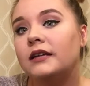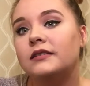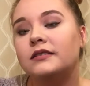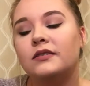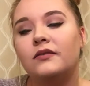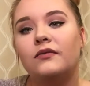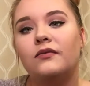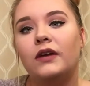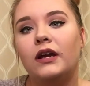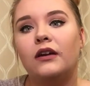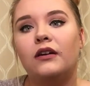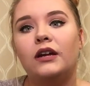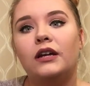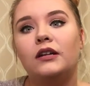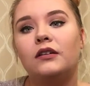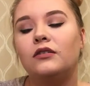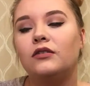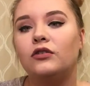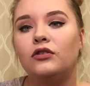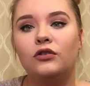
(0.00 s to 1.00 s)
It's a
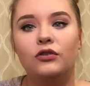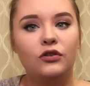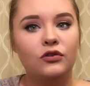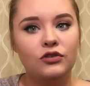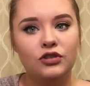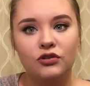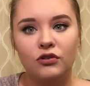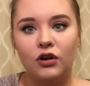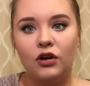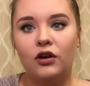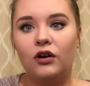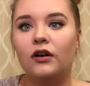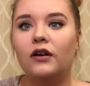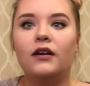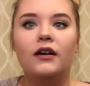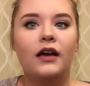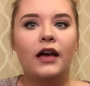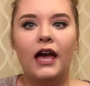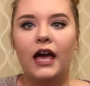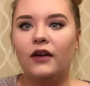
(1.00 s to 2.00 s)
very neutral,
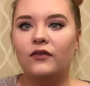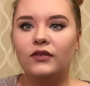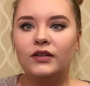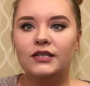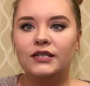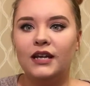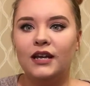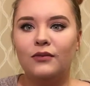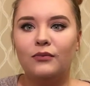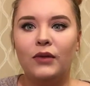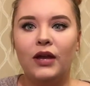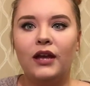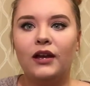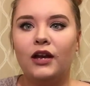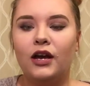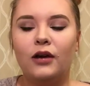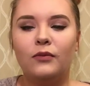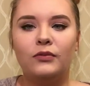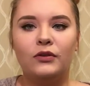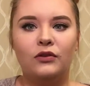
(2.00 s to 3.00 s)
everyday
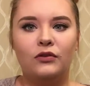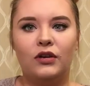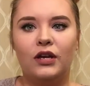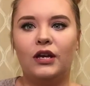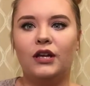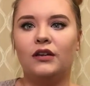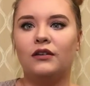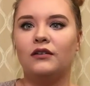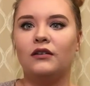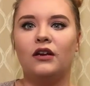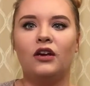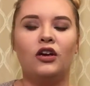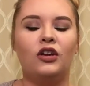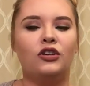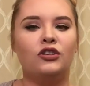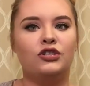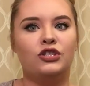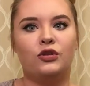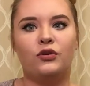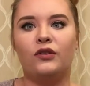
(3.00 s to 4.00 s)
makeup. You can
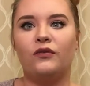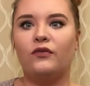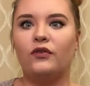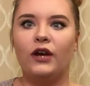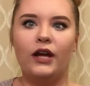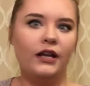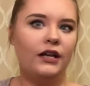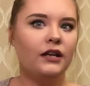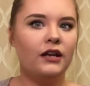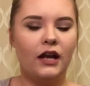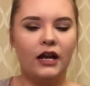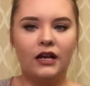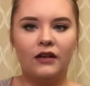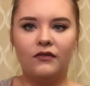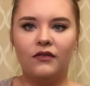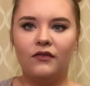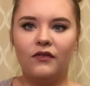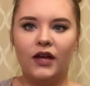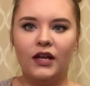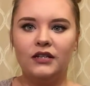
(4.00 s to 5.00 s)
do it for any kind
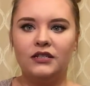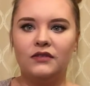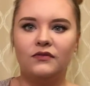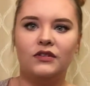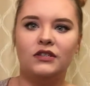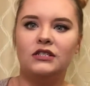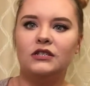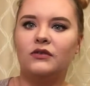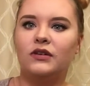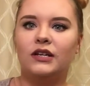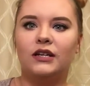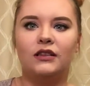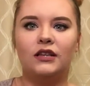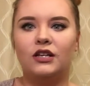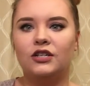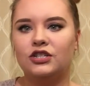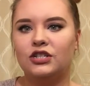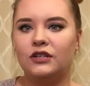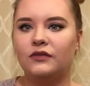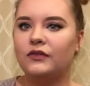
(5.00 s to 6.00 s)
of event if you're doing a
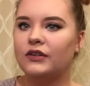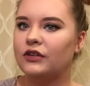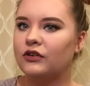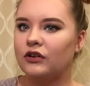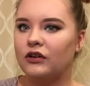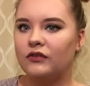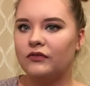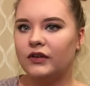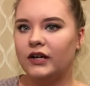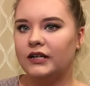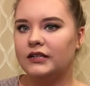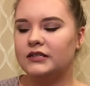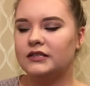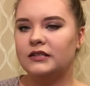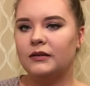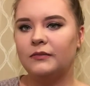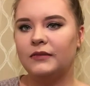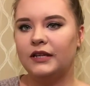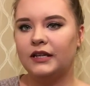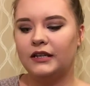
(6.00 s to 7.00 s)
luncheon with girlfriends,
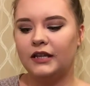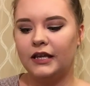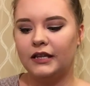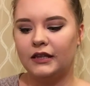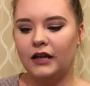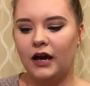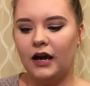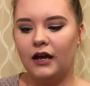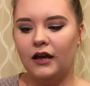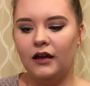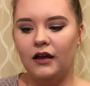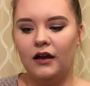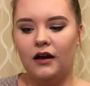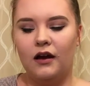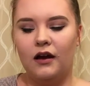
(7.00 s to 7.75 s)
something like that.